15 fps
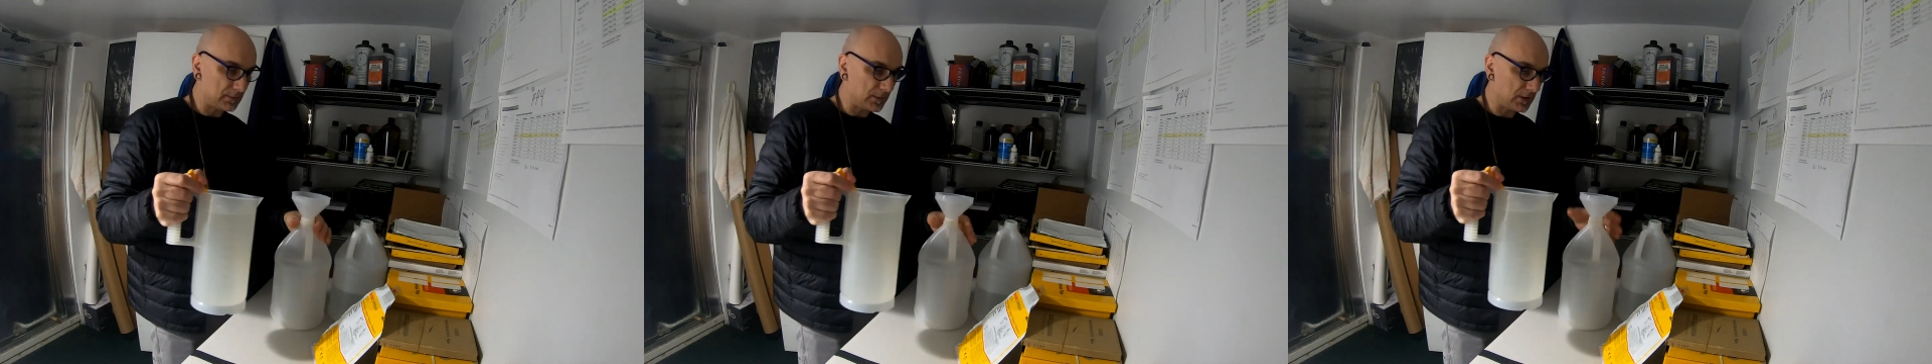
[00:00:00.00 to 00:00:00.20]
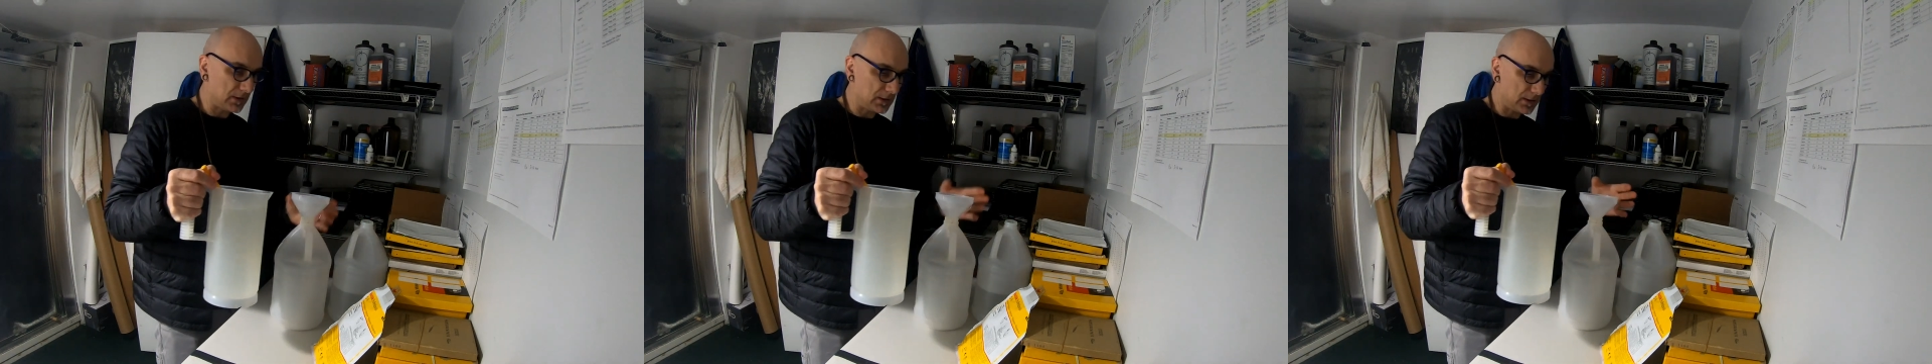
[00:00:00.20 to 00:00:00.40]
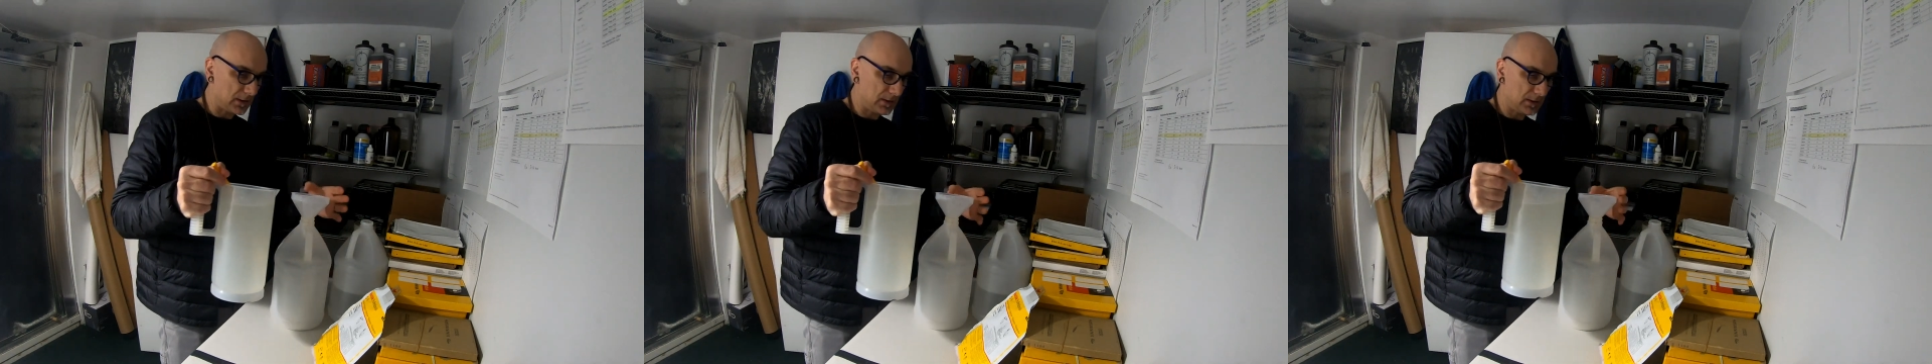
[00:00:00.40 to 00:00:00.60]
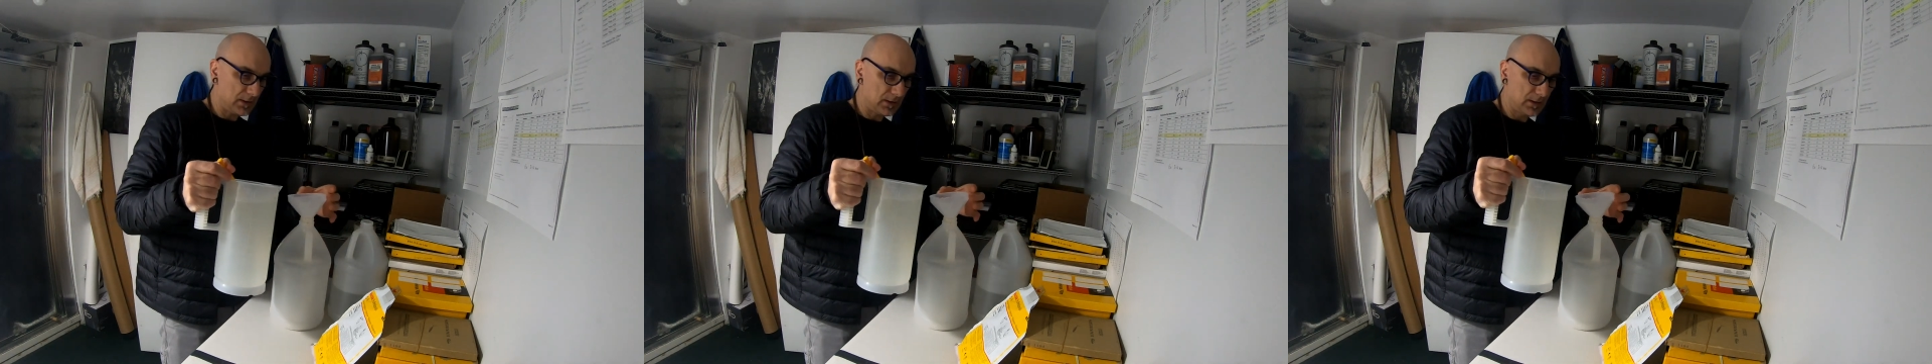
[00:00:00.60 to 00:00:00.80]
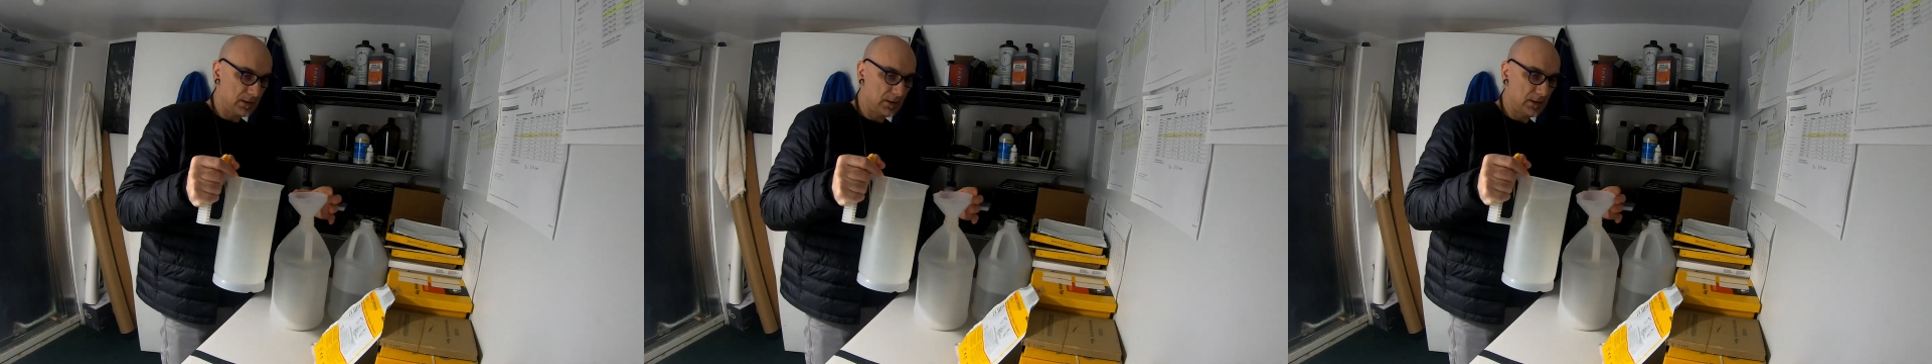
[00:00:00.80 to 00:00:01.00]
my
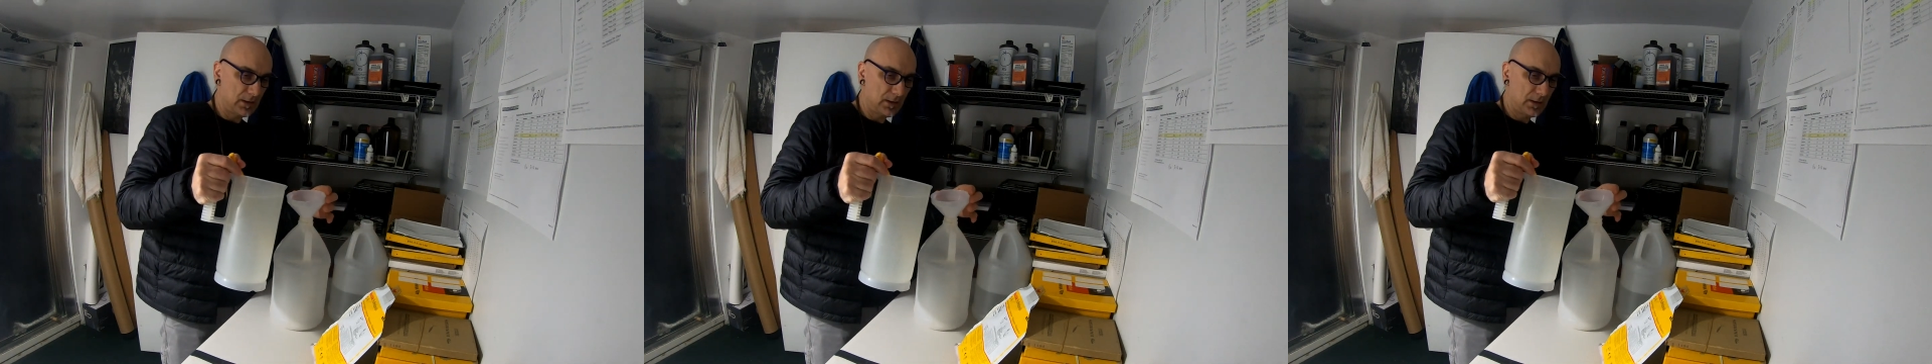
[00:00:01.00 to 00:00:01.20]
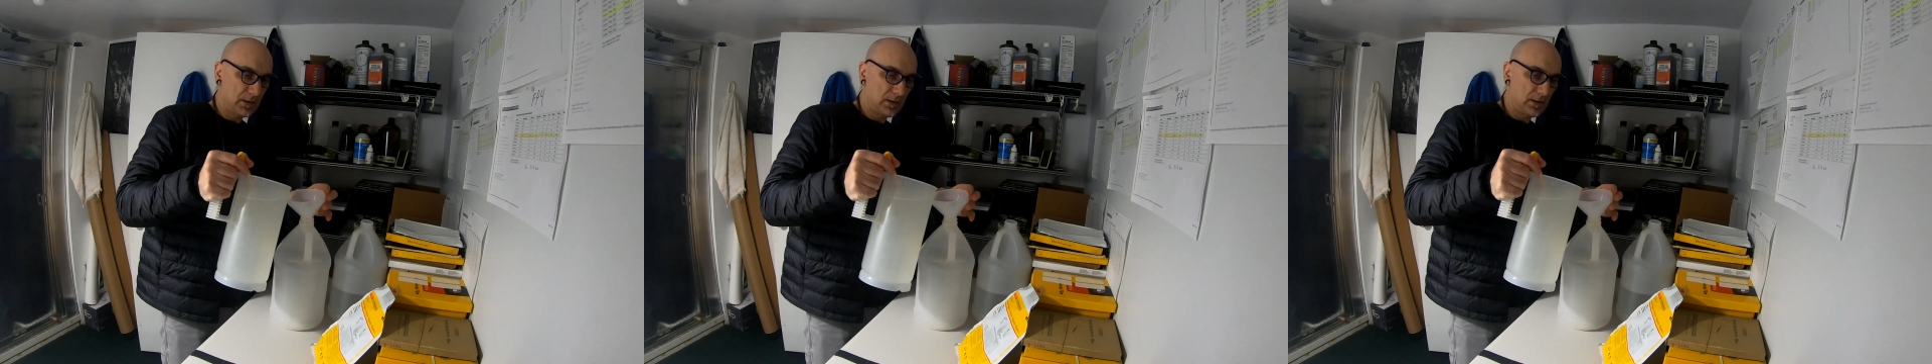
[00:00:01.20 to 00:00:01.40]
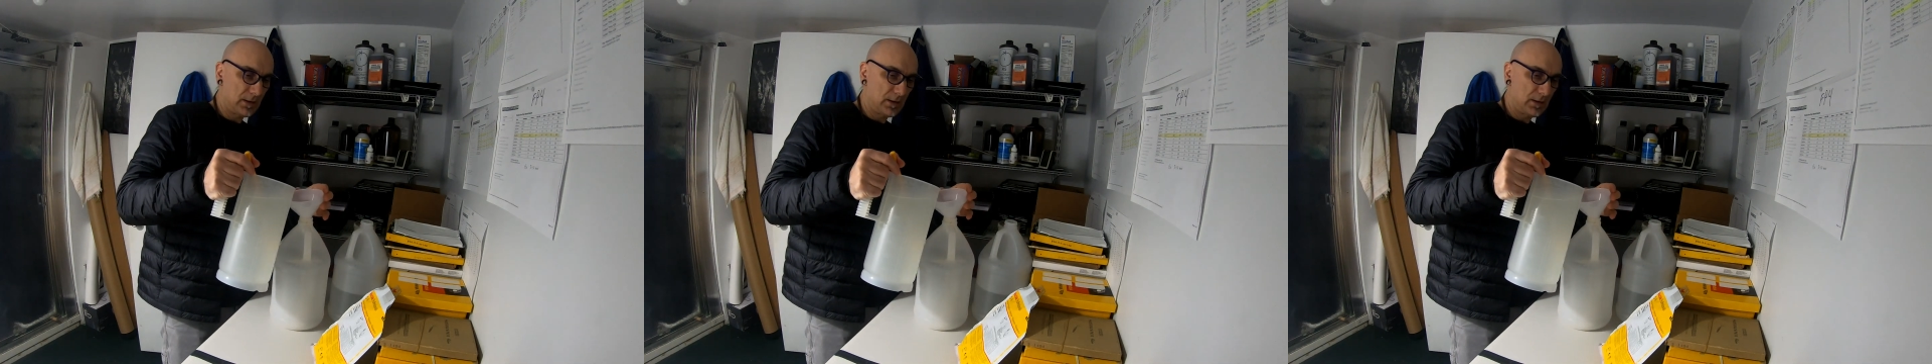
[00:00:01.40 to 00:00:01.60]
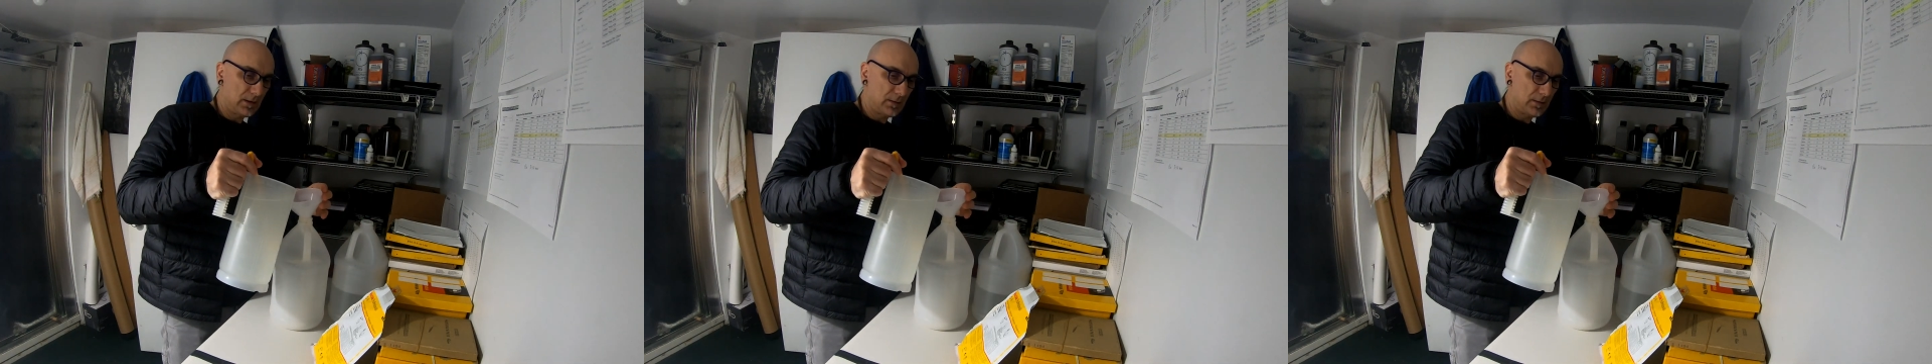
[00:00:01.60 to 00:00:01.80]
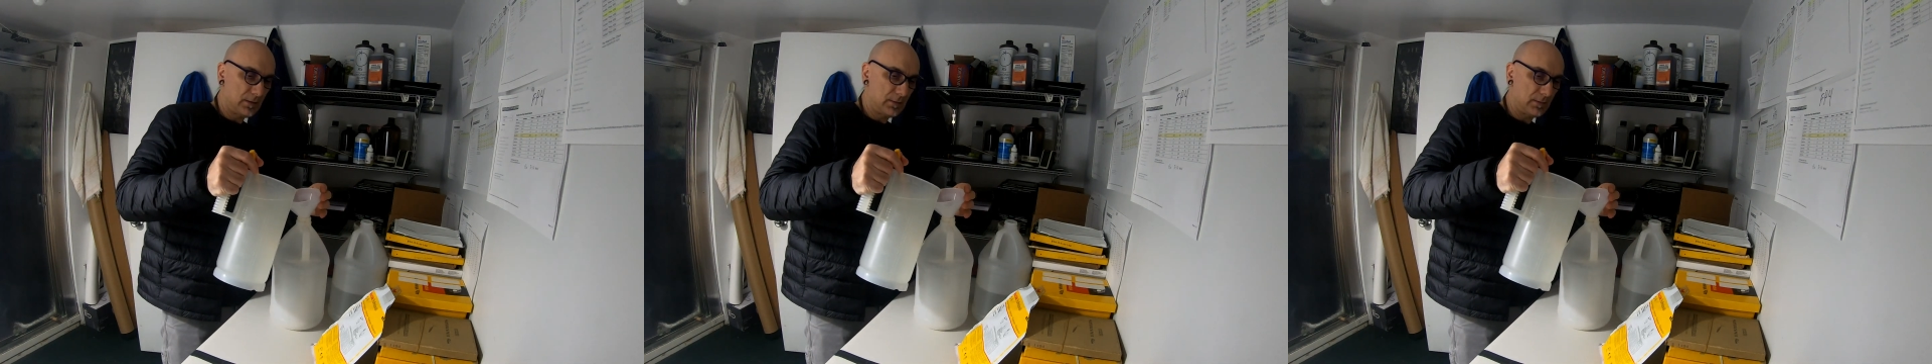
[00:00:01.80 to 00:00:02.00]

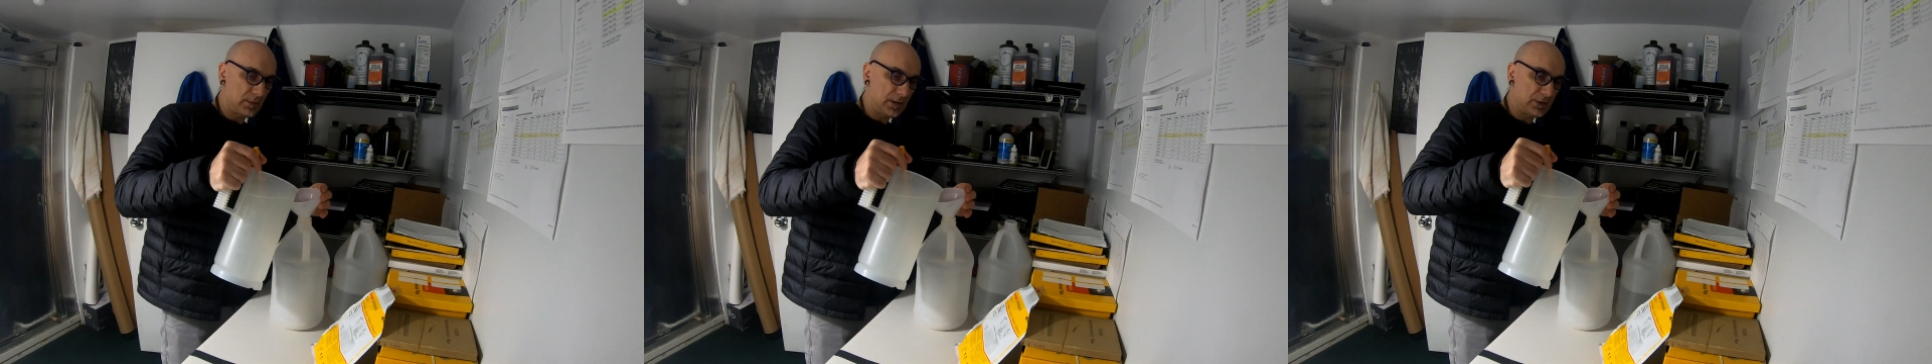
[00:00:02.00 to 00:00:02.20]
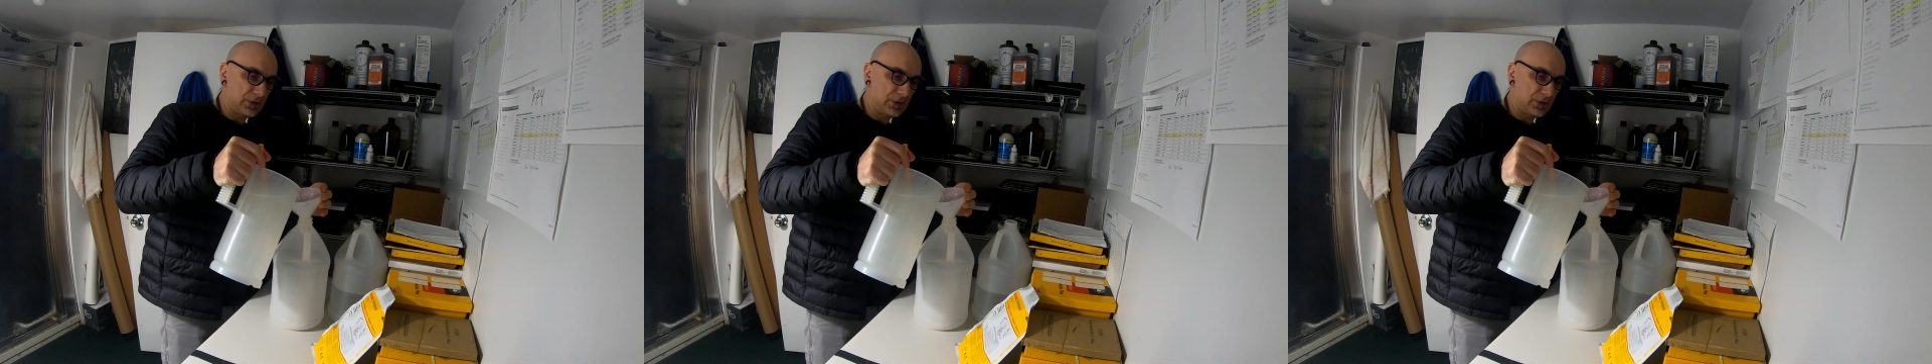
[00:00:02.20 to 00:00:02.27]
my